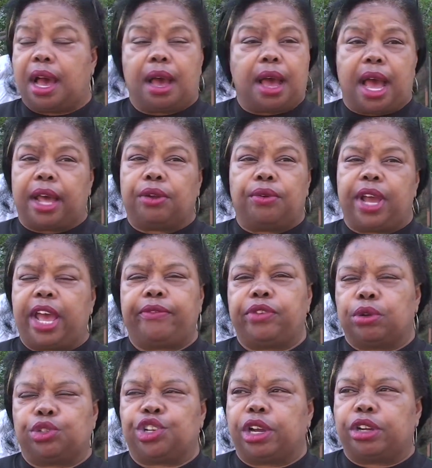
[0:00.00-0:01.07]
I don't have
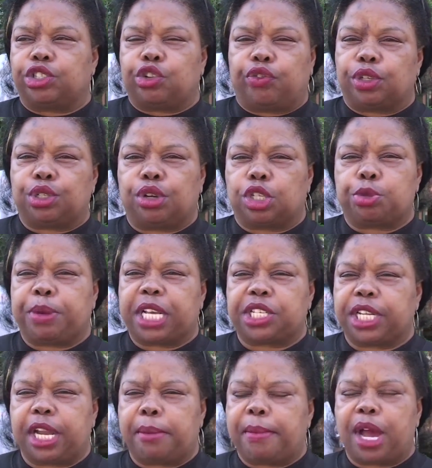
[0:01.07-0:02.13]
no charge for
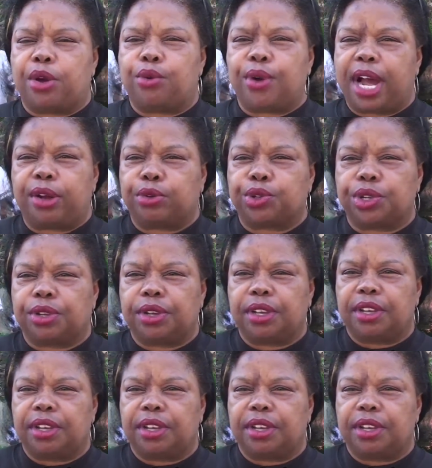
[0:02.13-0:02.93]
trespassing in my own house.